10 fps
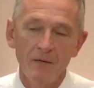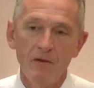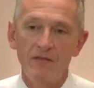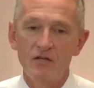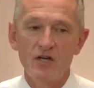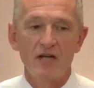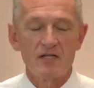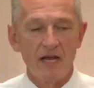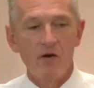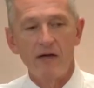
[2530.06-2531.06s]
But the judge
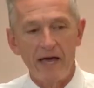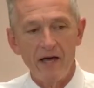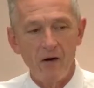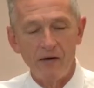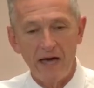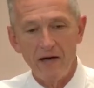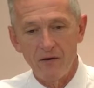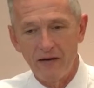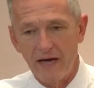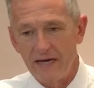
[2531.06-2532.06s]
said, okay, okay,
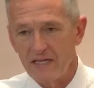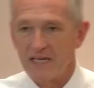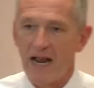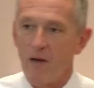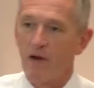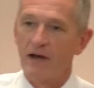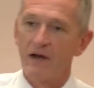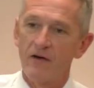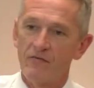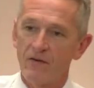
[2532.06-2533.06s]
okay. He said, I want to
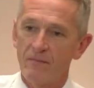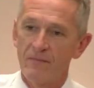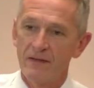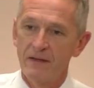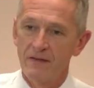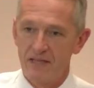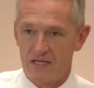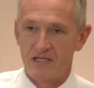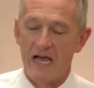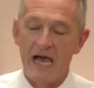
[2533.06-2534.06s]
hear from
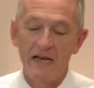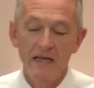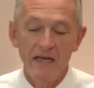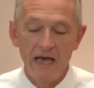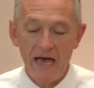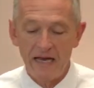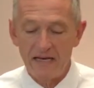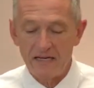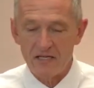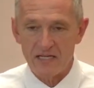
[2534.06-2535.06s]
this side. And
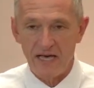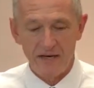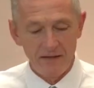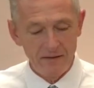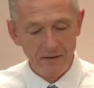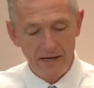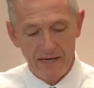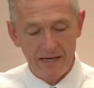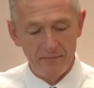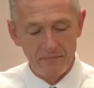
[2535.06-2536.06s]
he said,
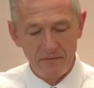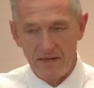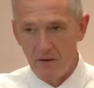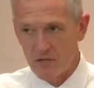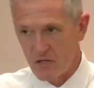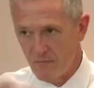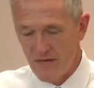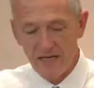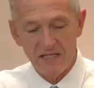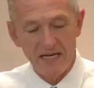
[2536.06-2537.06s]
uh, there were some
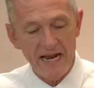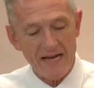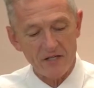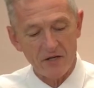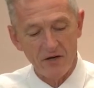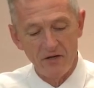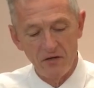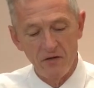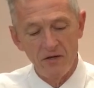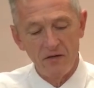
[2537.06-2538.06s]
things he'd asked her to
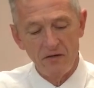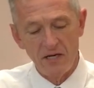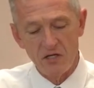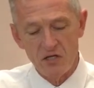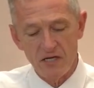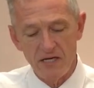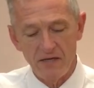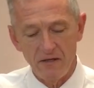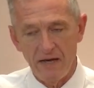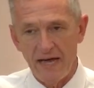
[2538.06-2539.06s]
do. Did she,
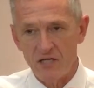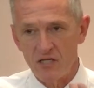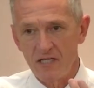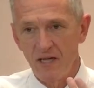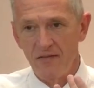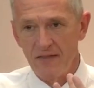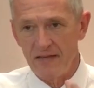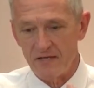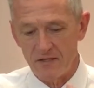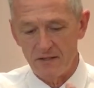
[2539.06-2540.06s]
has she done
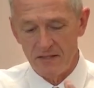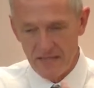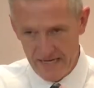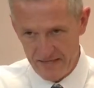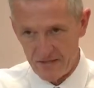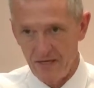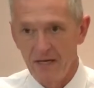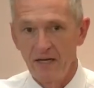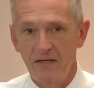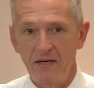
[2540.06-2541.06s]
this? Yes.
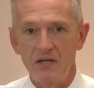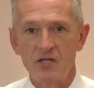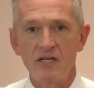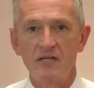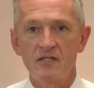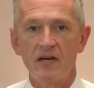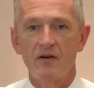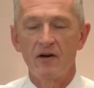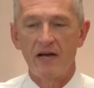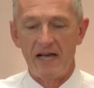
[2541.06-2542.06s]
Did she attend
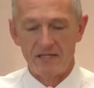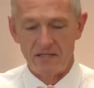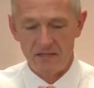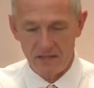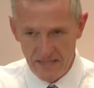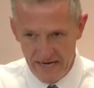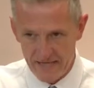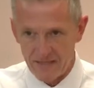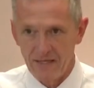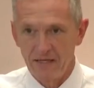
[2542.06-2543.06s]
her classes?
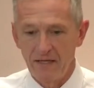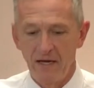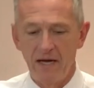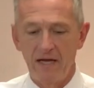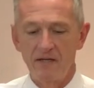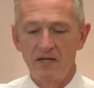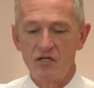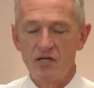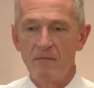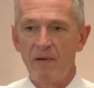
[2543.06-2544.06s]
Yes. Uh, did
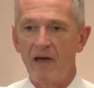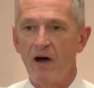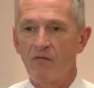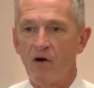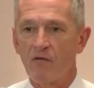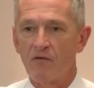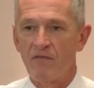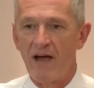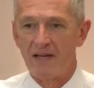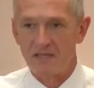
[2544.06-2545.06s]
she pay off all of her
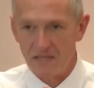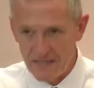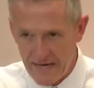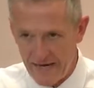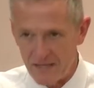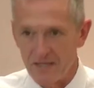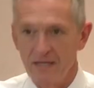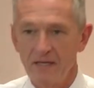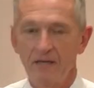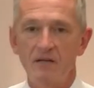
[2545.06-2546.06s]
fines? Yes.
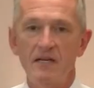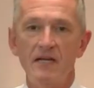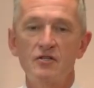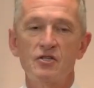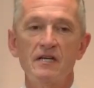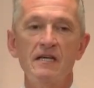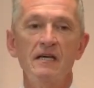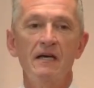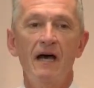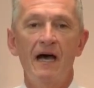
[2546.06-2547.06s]
Did she,
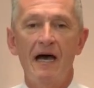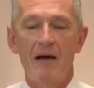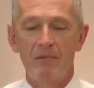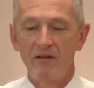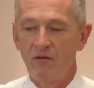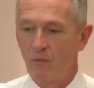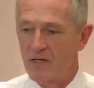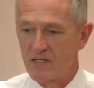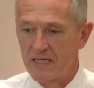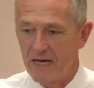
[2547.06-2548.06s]
uh, I believe it
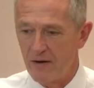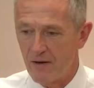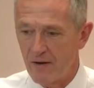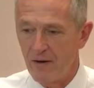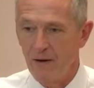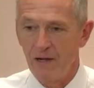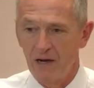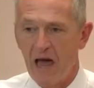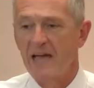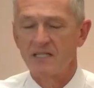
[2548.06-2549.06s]
was, get her
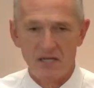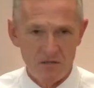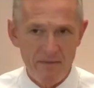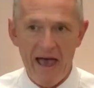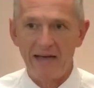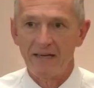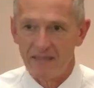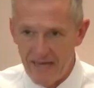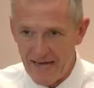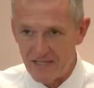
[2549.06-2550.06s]
license back?
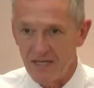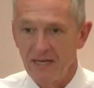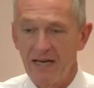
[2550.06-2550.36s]
Yes.